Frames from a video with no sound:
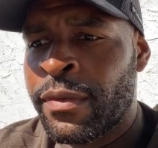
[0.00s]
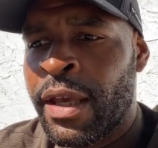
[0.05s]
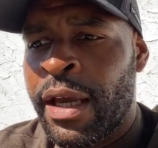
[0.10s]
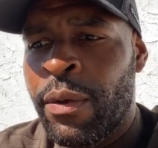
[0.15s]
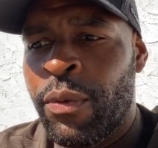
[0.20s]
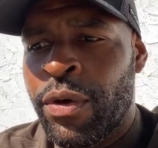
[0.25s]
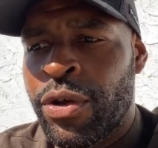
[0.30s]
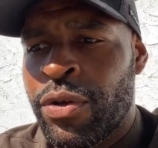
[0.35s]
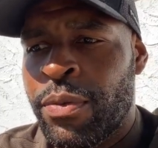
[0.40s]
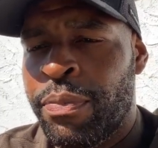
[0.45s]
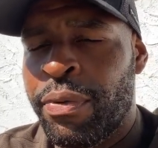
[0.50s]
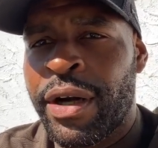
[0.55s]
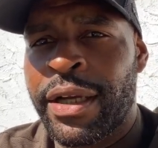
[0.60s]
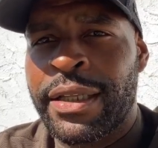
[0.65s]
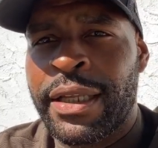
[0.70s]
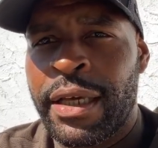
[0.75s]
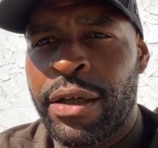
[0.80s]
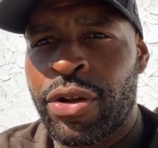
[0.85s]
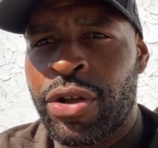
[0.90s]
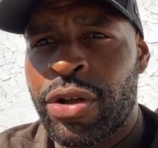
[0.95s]
And when you break
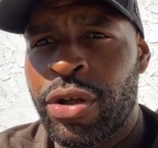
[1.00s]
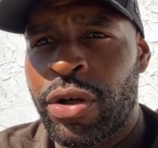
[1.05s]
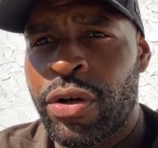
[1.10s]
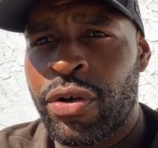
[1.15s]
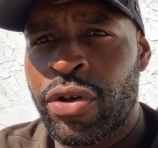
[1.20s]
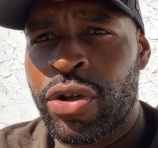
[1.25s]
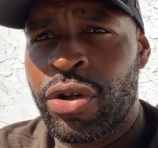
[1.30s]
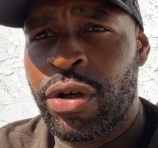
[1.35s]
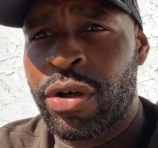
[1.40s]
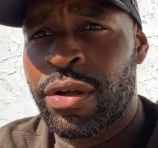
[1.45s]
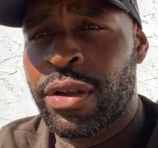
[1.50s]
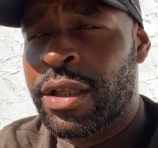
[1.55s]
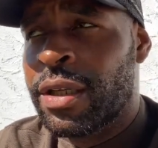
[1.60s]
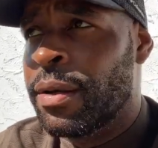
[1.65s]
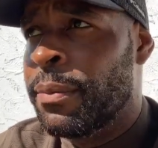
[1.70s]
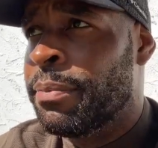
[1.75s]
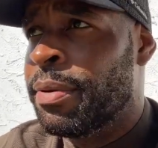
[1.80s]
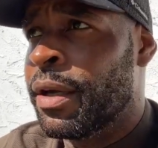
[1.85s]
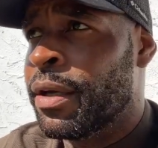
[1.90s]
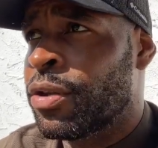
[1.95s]
down sugar and sugar's in the
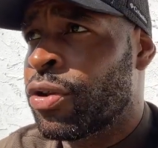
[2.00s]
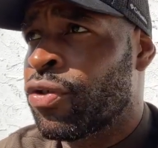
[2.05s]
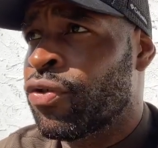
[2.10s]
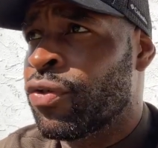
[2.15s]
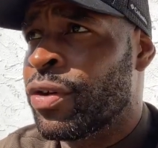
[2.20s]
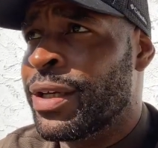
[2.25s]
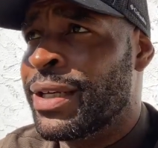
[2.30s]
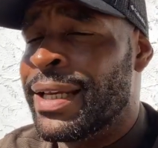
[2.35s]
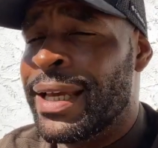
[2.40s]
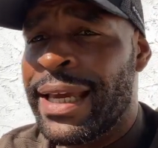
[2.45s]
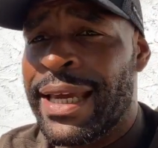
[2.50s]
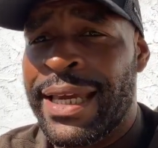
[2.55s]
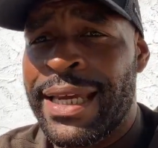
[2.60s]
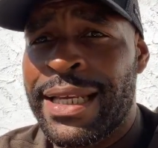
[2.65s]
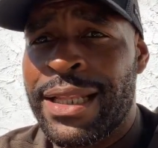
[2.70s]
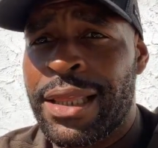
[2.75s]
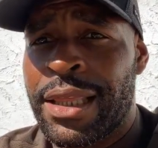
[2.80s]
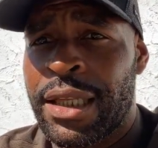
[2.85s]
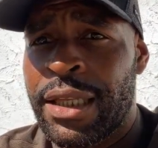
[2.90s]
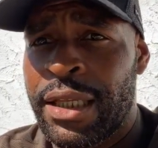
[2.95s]
bloodstream,
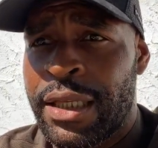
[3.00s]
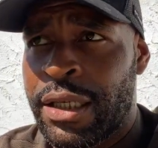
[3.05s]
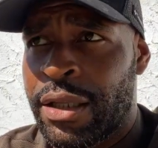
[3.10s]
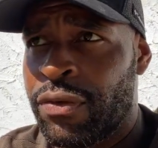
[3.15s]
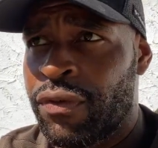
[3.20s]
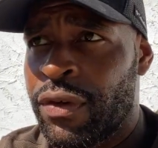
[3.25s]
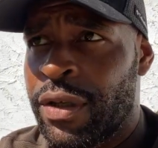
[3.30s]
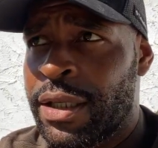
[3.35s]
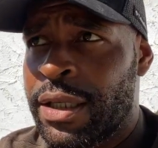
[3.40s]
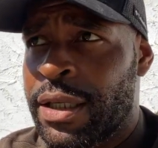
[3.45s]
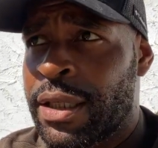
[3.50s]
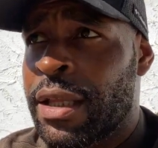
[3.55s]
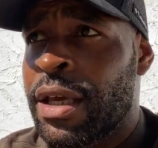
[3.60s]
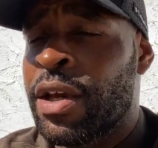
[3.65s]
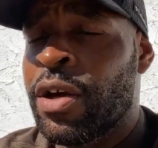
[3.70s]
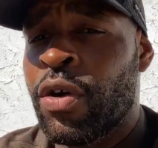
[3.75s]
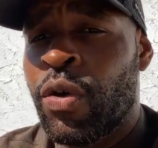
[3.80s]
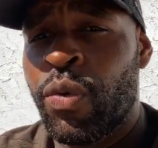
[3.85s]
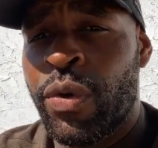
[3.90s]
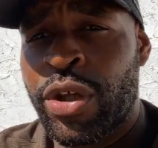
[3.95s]
insulin is released,
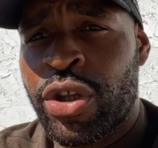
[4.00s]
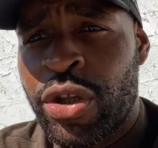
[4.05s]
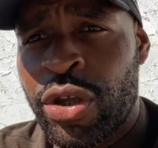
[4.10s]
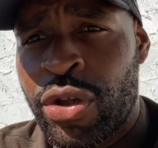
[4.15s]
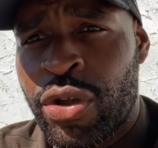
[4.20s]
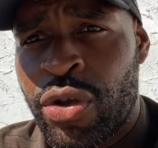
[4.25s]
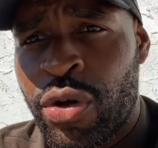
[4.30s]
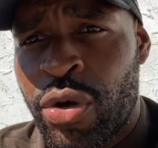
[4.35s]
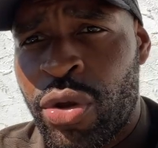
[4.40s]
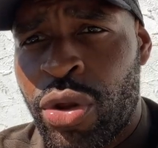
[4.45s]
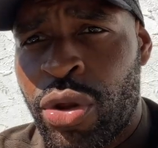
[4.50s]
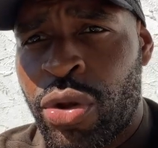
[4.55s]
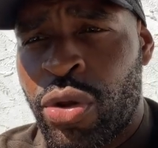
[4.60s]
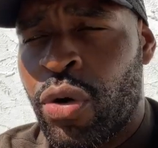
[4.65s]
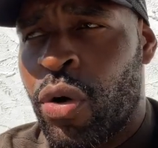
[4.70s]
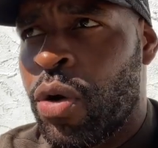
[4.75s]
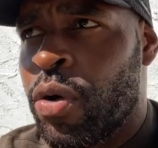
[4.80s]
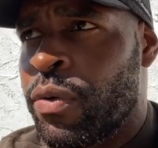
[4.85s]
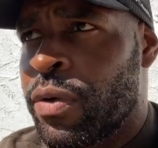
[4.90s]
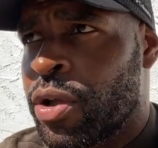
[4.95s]
which is your
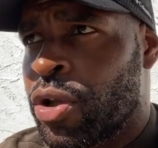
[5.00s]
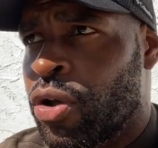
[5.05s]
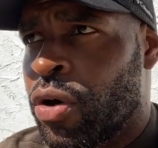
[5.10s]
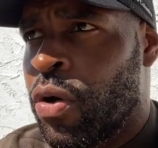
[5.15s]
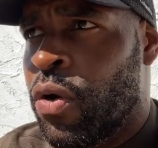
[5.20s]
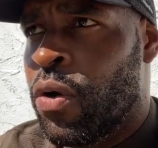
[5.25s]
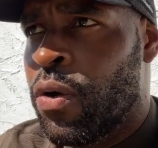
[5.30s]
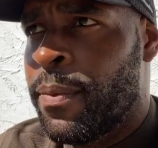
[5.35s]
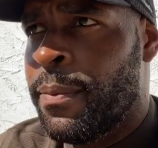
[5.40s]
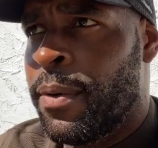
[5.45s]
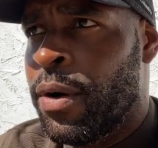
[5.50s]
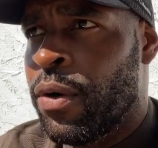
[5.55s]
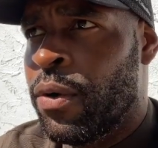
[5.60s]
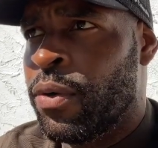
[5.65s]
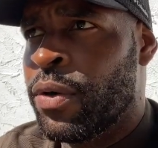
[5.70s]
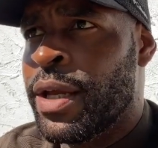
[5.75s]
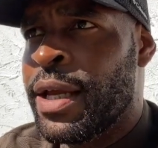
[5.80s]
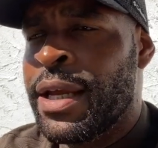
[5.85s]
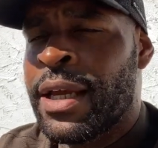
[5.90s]
storage hormone.